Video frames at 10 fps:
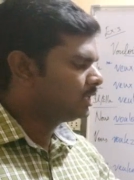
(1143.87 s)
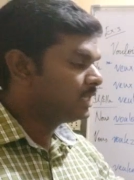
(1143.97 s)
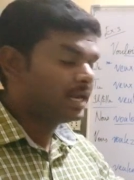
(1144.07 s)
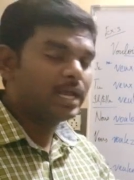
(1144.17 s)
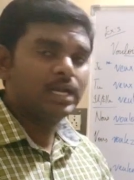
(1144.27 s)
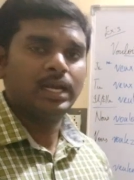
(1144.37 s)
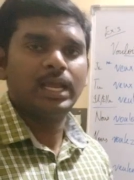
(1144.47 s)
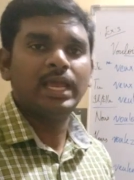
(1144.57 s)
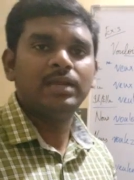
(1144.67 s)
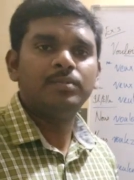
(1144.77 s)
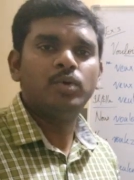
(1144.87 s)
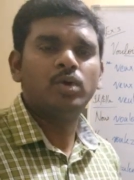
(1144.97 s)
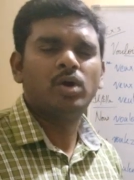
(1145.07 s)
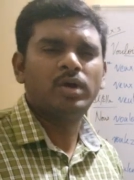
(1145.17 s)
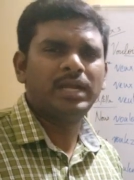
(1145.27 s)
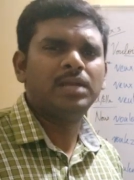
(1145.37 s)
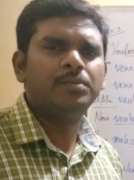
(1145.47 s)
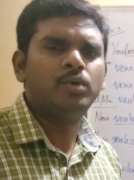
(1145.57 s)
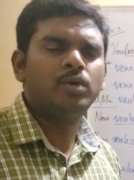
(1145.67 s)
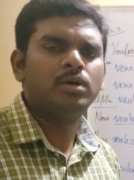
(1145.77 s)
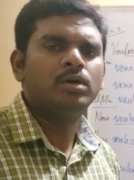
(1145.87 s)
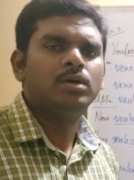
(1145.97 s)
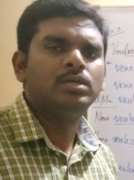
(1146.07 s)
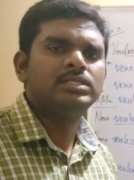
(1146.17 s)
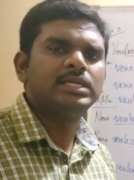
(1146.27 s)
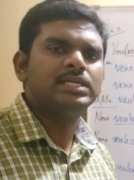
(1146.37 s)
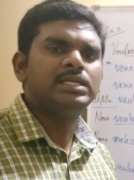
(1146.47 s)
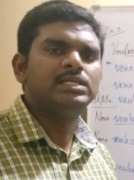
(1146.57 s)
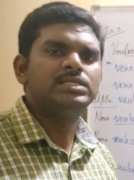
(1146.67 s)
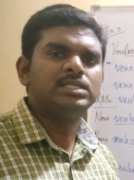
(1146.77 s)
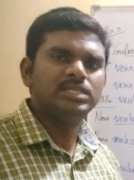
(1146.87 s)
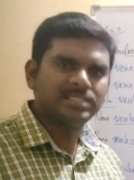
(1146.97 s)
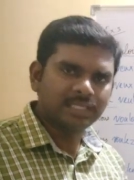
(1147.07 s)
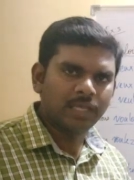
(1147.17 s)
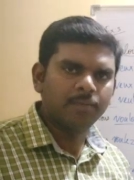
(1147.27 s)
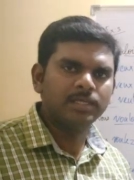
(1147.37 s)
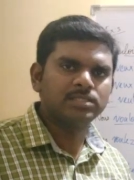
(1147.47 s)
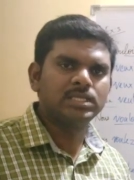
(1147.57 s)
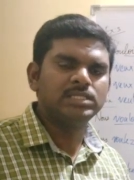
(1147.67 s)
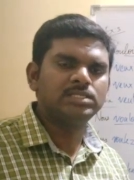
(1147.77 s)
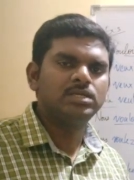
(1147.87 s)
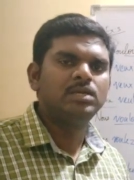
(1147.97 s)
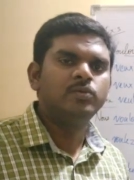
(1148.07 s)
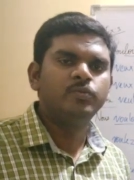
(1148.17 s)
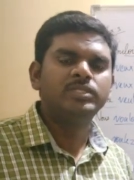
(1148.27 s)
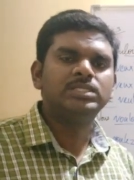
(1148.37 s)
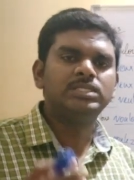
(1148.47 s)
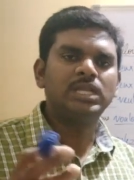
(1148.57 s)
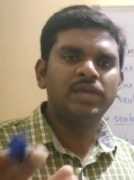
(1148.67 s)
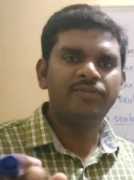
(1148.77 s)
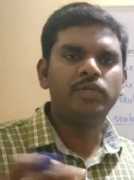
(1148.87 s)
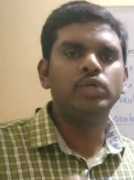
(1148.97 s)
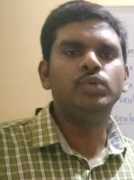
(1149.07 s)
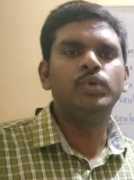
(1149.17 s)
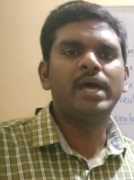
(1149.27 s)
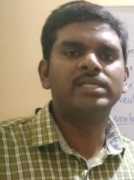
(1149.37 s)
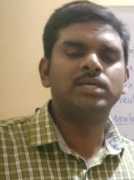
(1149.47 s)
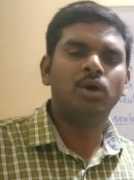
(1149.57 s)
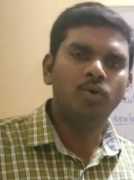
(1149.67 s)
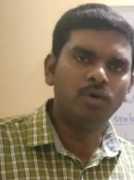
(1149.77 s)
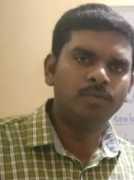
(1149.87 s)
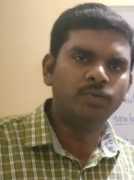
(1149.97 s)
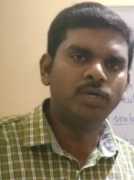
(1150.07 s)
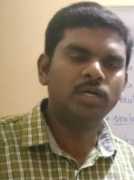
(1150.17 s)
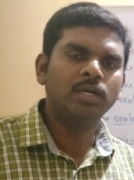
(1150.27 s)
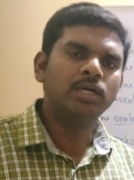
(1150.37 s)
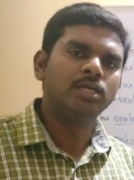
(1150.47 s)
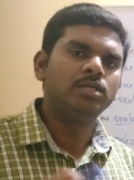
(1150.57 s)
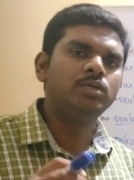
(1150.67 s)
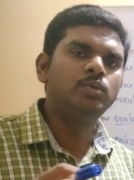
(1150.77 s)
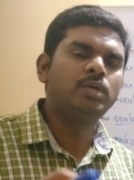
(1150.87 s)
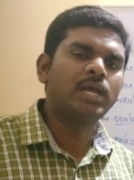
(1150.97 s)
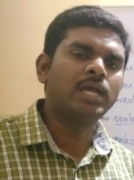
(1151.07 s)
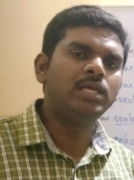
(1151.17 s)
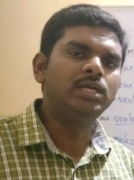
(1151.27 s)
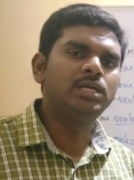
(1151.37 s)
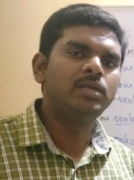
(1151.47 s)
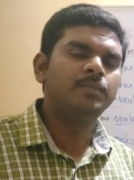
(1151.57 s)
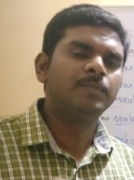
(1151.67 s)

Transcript: There are 8 more or 10 more sentences in the same exercise which is left to you as a homework. You try it.